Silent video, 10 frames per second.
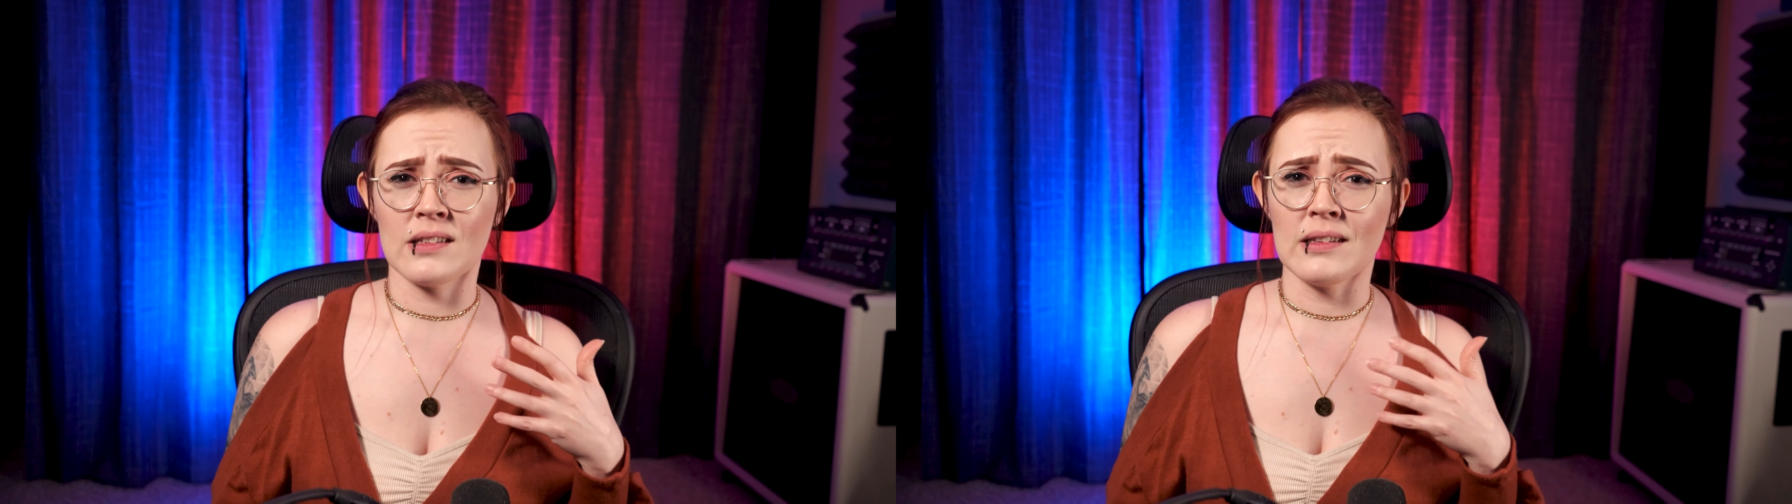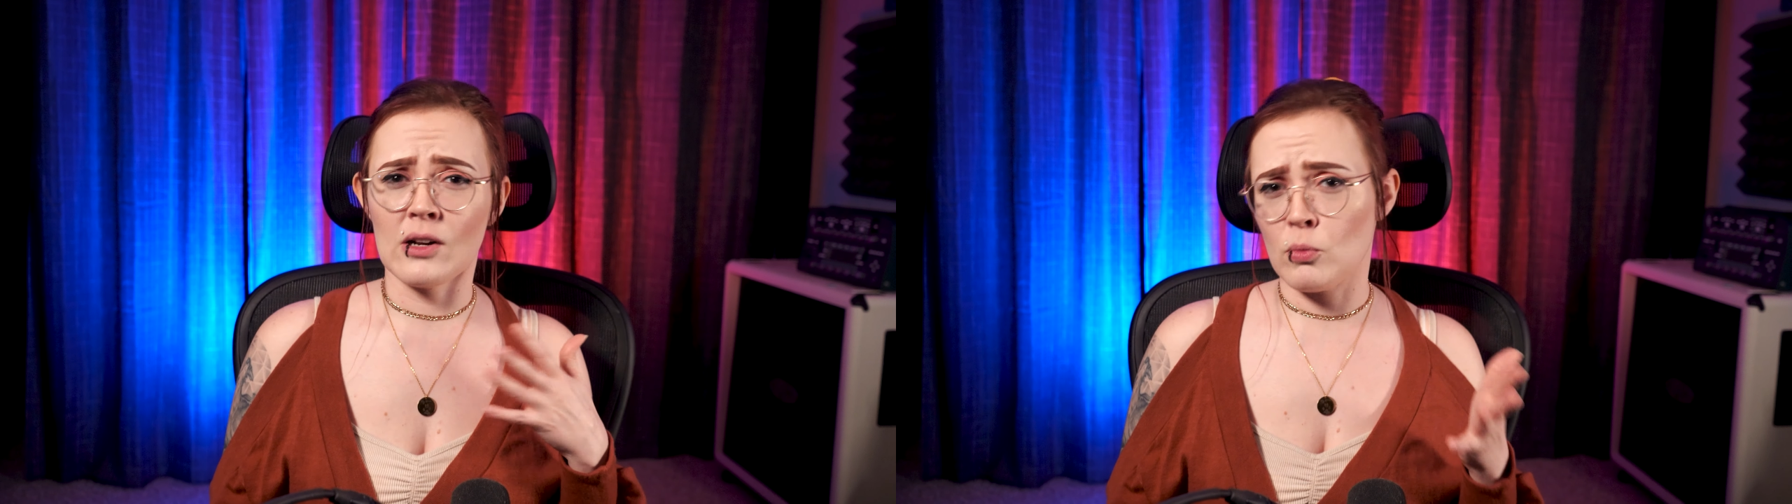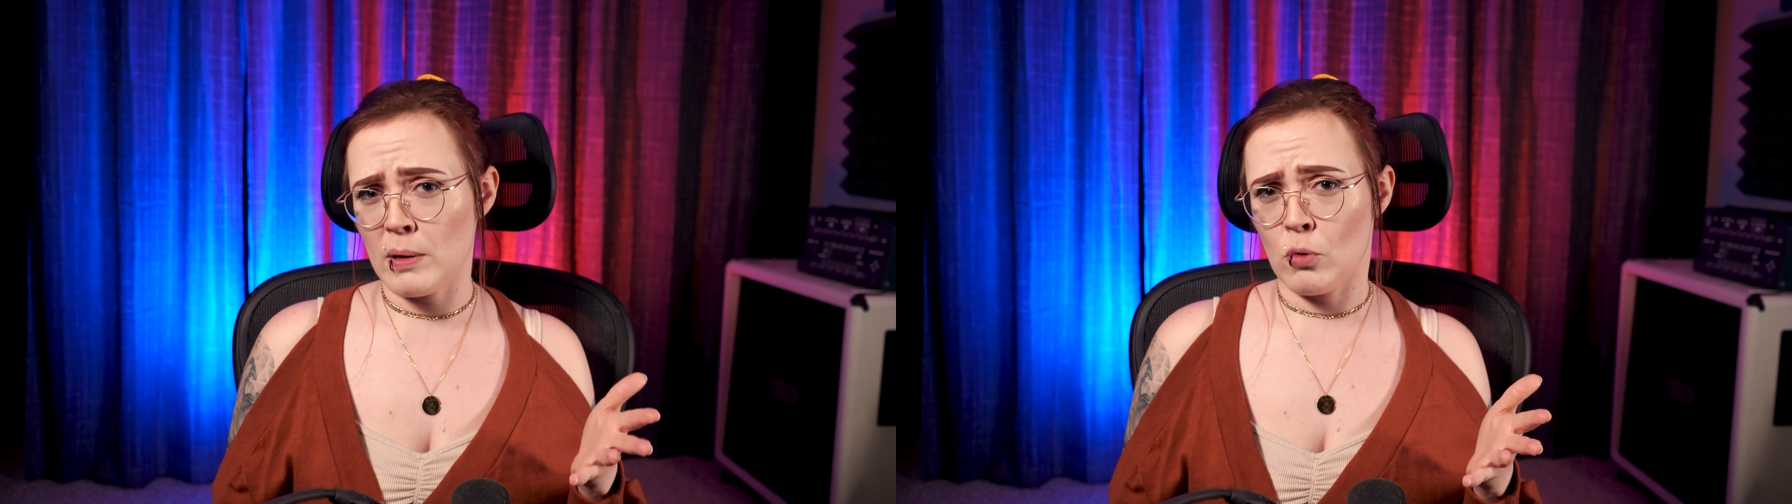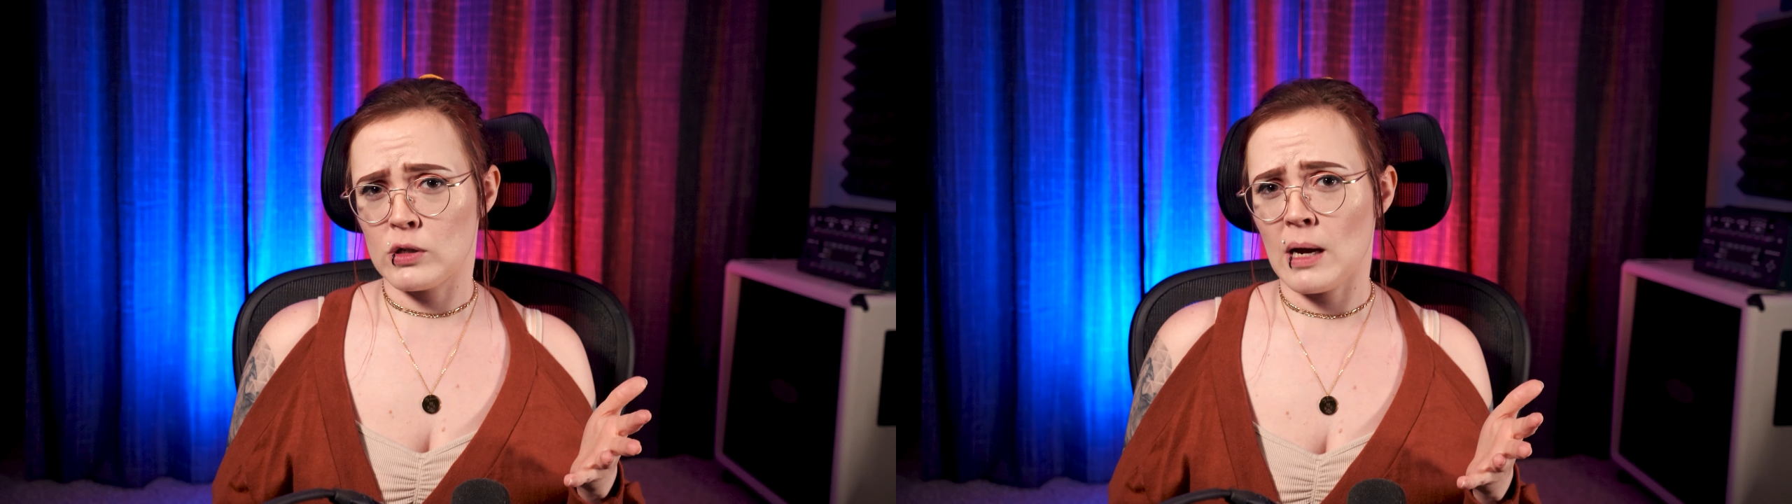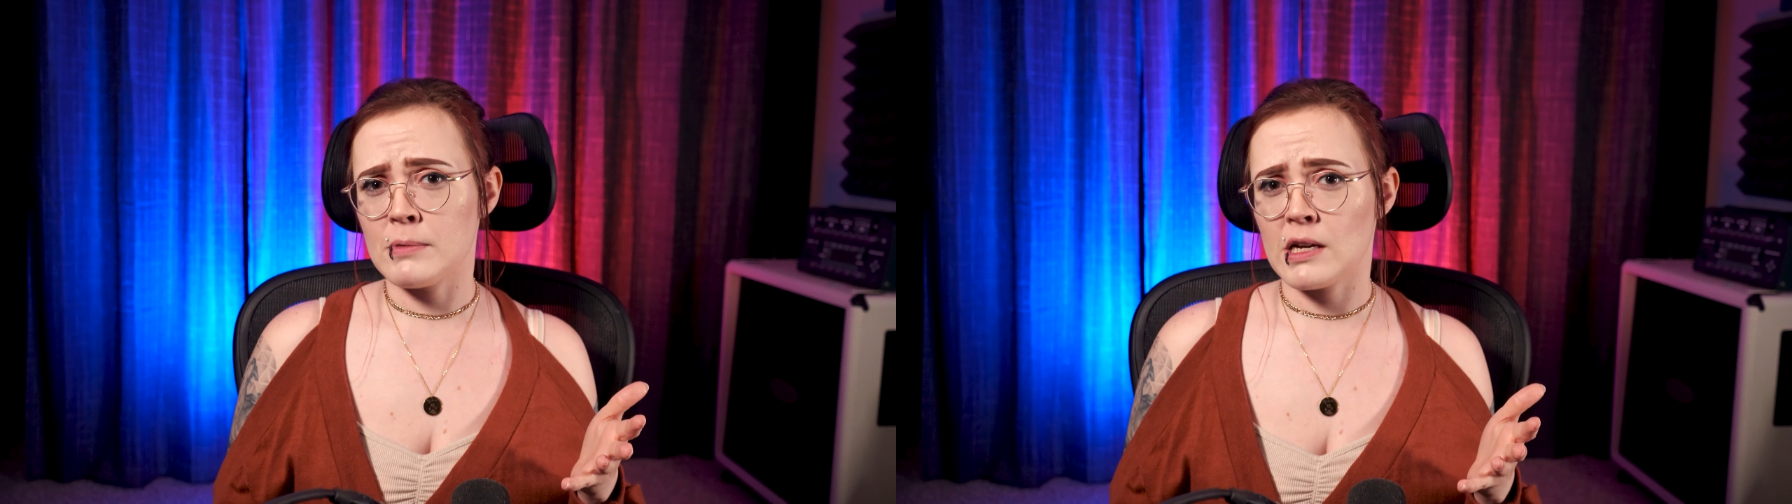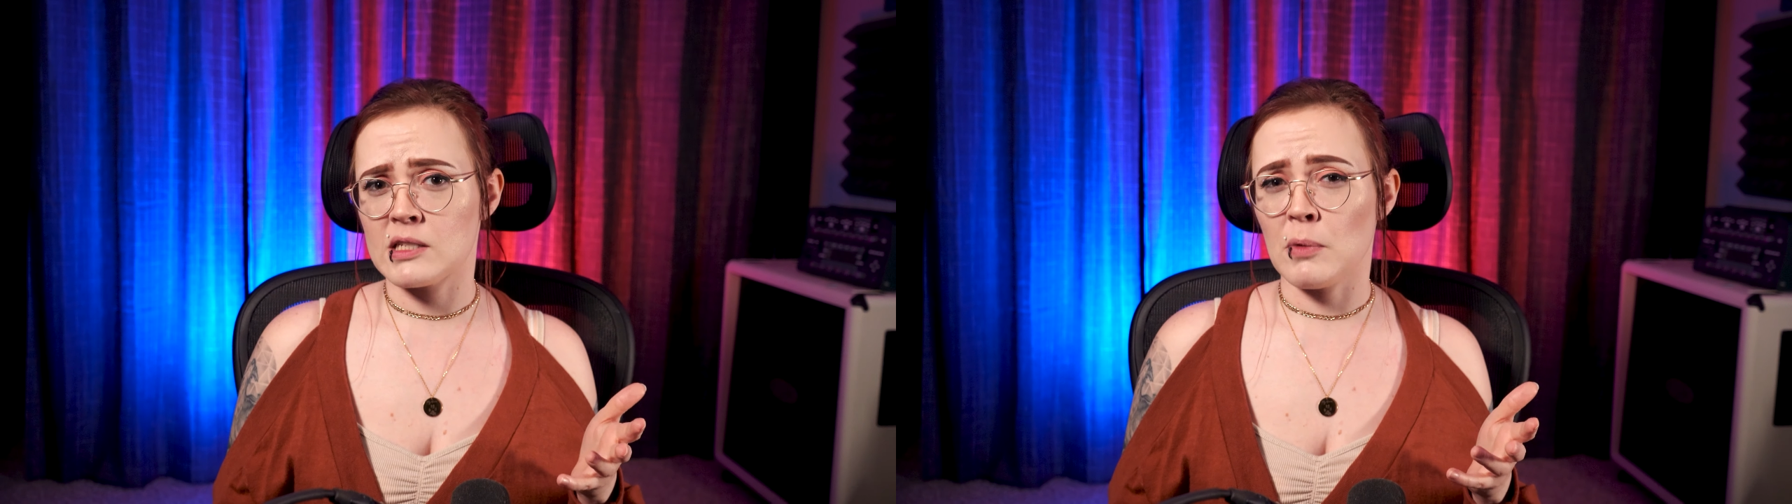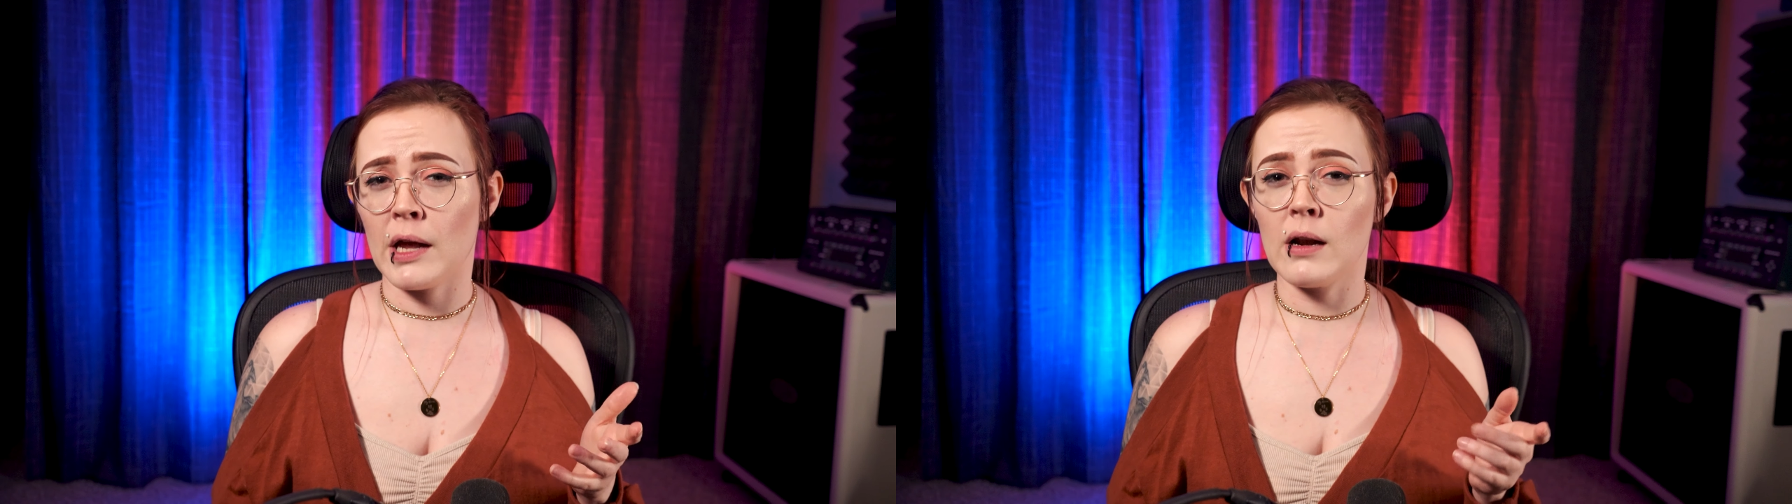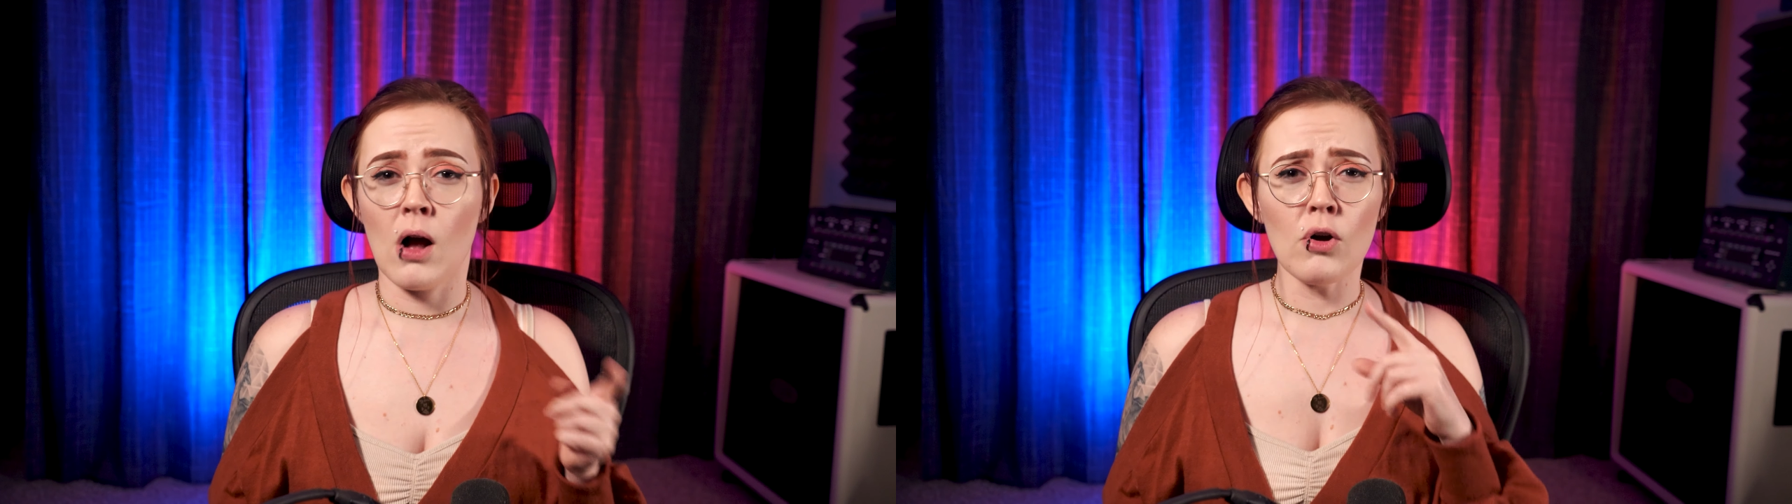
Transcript: a little bit more time to explain,